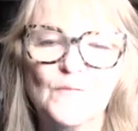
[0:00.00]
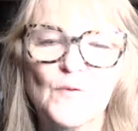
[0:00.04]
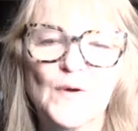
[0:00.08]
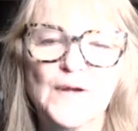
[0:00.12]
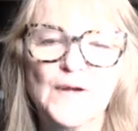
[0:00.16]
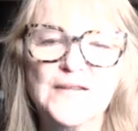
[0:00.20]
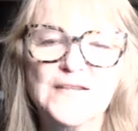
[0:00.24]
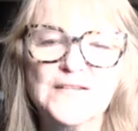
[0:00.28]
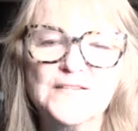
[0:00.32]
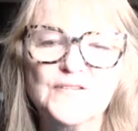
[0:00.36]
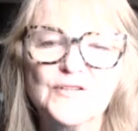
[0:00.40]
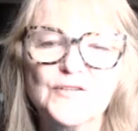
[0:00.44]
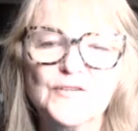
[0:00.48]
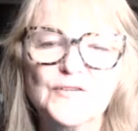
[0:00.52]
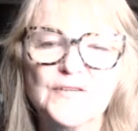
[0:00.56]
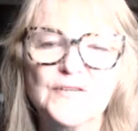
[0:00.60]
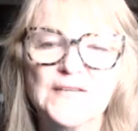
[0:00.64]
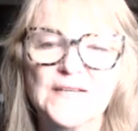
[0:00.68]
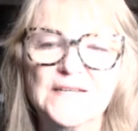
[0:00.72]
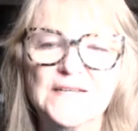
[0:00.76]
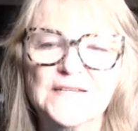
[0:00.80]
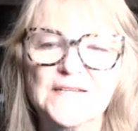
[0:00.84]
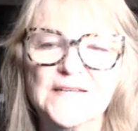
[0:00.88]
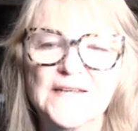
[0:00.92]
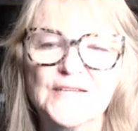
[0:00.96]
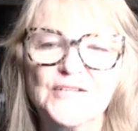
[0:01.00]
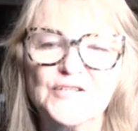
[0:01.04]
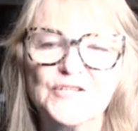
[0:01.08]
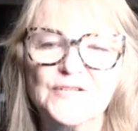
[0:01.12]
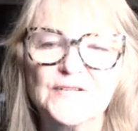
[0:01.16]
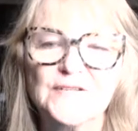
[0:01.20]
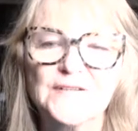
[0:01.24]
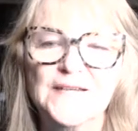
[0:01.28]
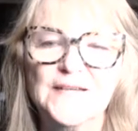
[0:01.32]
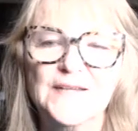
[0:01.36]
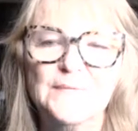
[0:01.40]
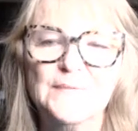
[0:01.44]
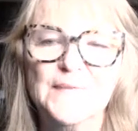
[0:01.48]
What is a good
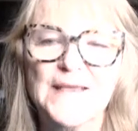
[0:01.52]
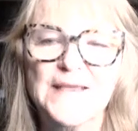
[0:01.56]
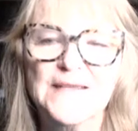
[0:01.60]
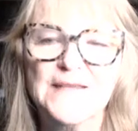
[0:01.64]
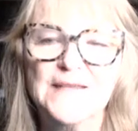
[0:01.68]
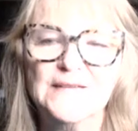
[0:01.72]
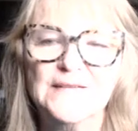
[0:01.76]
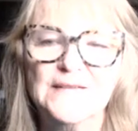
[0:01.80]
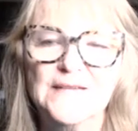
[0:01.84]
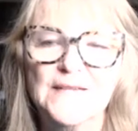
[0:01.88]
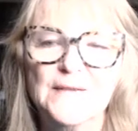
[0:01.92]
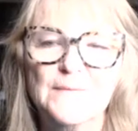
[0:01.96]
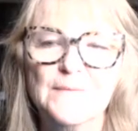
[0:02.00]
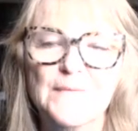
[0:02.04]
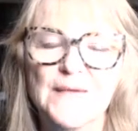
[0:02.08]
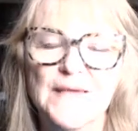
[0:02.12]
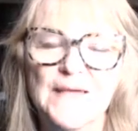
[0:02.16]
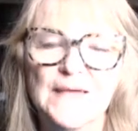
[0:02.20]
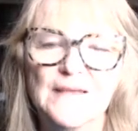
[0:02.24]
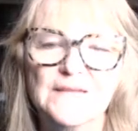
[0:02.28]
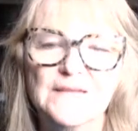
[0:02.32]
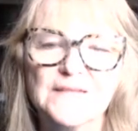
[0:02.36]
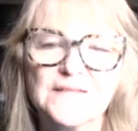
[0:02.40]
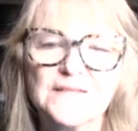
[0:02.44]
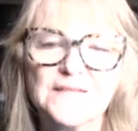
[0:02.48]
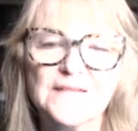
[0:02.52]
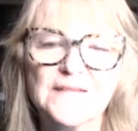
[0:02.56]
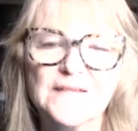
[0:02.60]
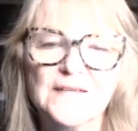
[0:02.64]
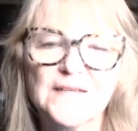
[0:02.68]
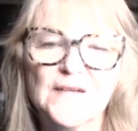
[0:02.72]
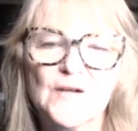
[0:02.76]
intention in making the amends?